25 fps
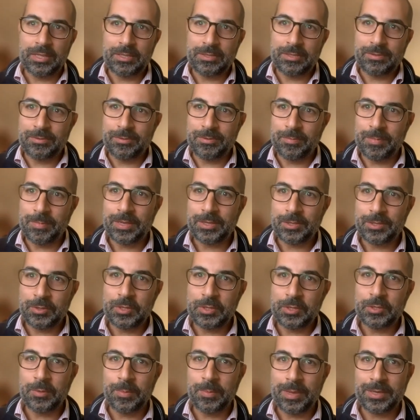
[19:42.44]
you need
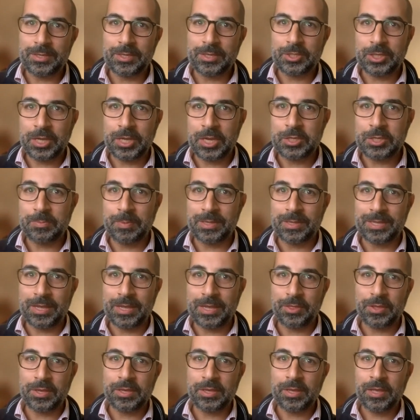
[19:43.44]
to make the change. But I
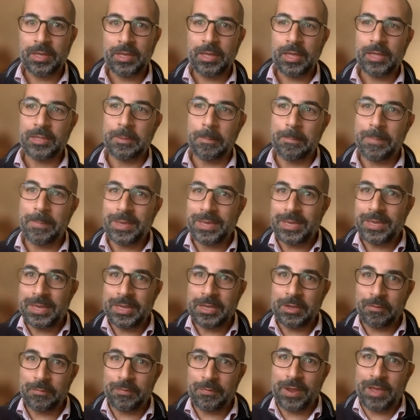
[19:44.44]
think the beginning
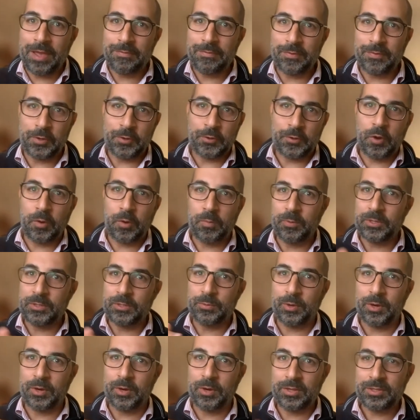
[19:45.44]
of life in the corporate
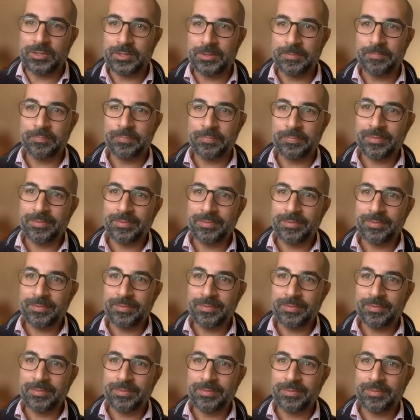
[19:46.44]
world,
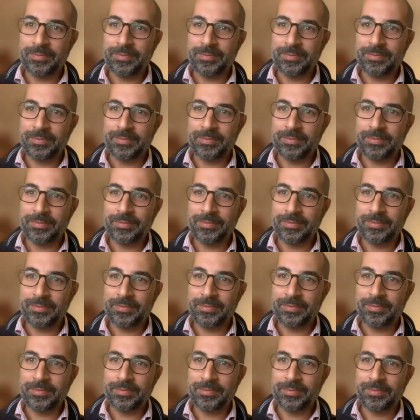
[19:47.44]
yeah, you just have to
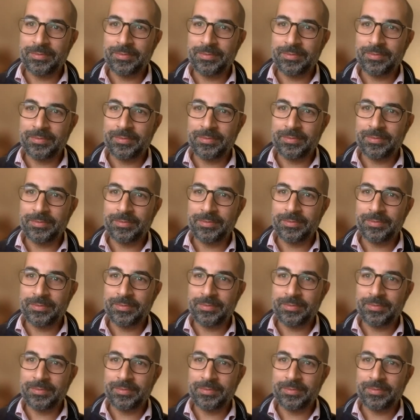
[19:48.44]

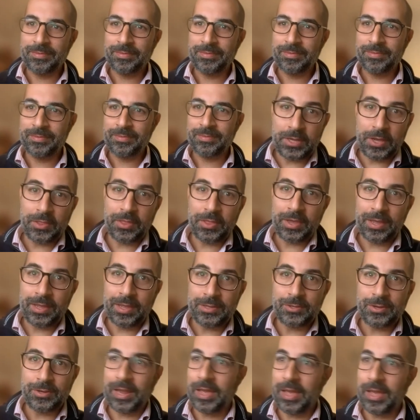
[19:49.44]
tough it up. On the other hand,
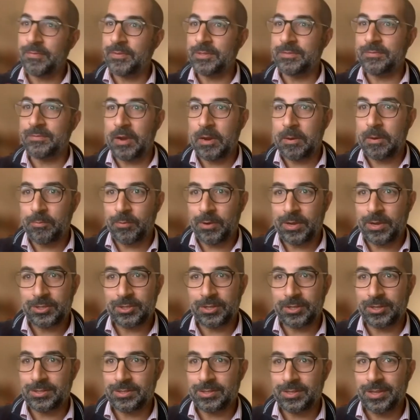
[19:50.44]
your life is very
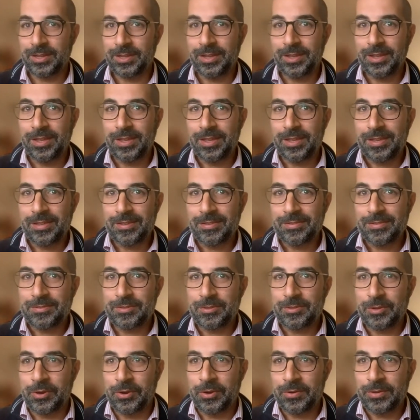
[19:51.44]
precious.
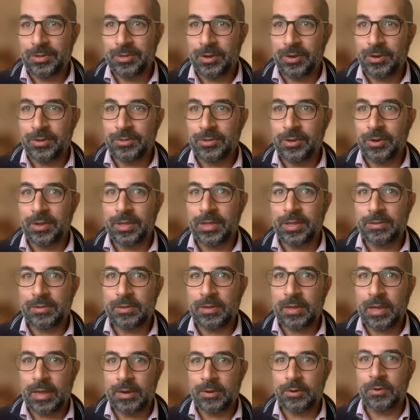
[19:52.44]
You know, you're
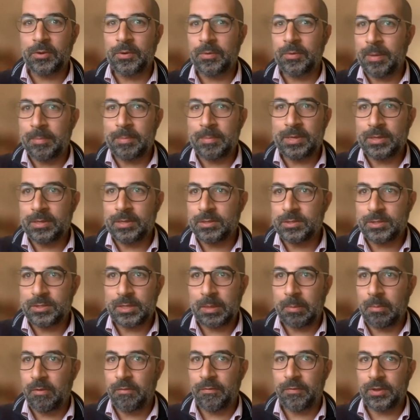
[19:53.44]
I don't know. I mean,
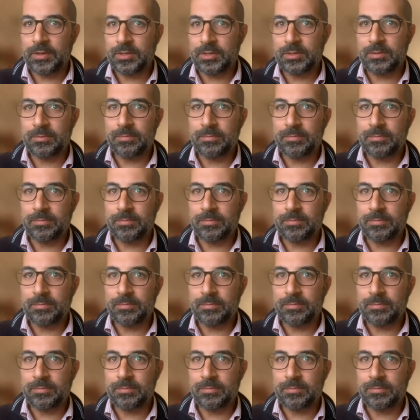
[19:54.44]
some of us